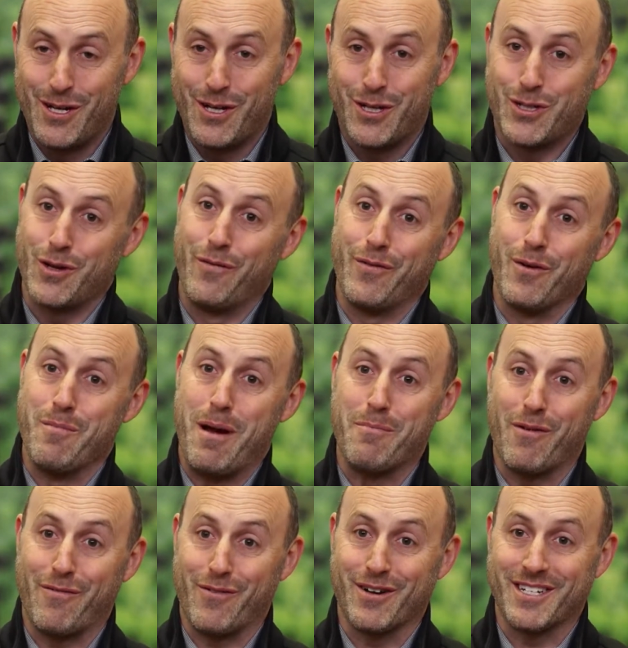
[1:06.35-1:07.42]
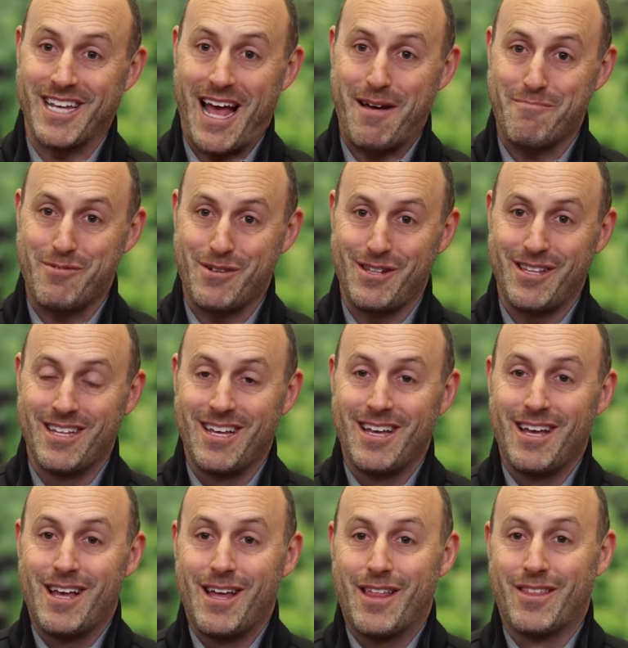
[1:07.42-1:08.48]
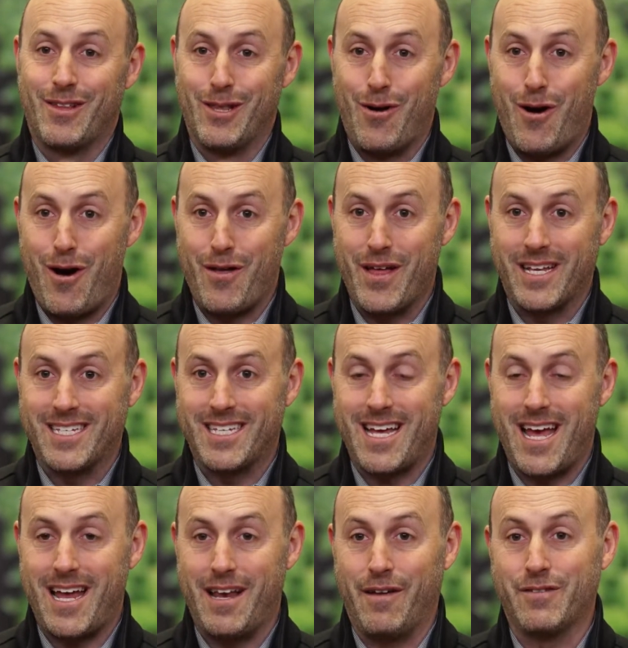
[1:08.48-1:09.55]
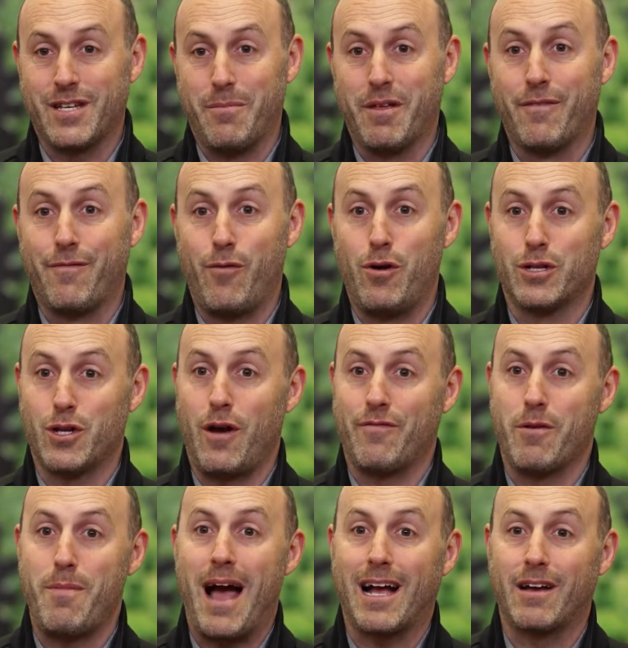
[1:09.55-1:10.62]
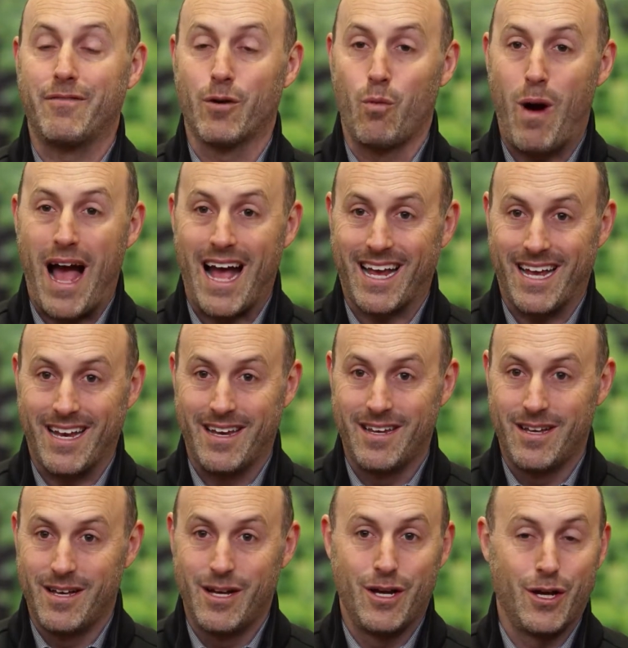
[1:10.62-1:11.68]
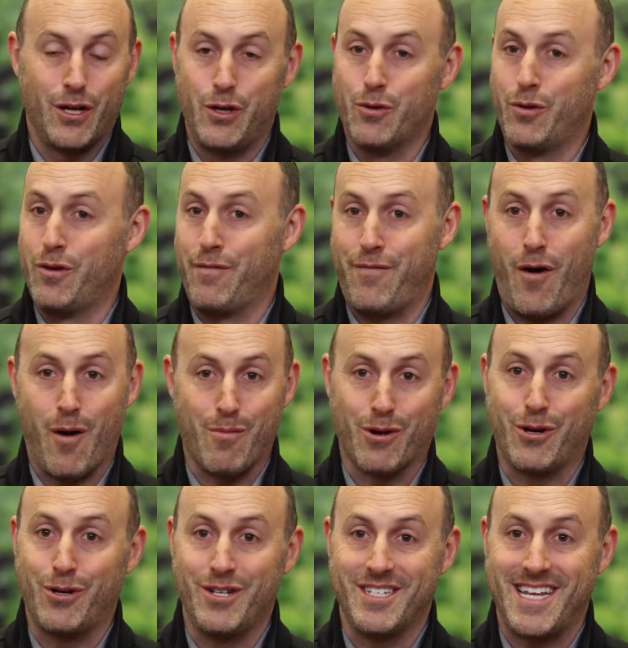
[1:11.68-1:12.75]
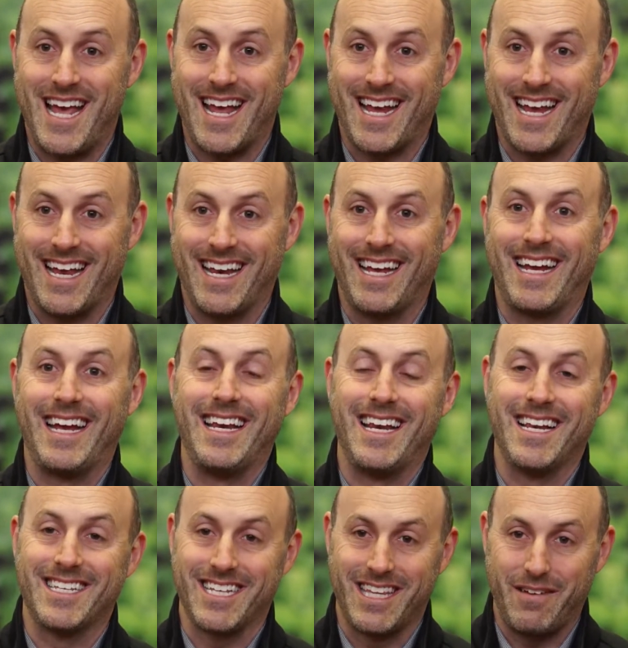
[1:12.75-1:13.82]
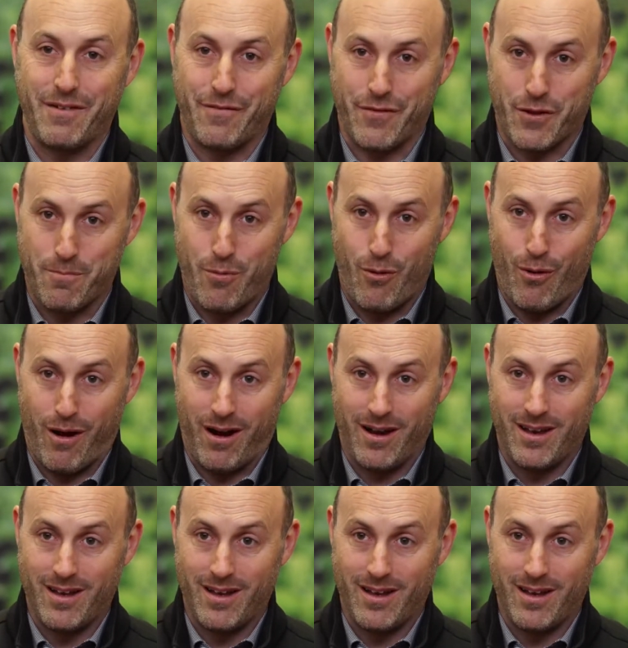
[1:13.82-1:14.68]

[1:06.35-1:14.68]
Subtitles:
So if you remember, for example, the law that said if something falls off the back of your wagon, the farmer couldn't take it, he needed to leave it for the poor.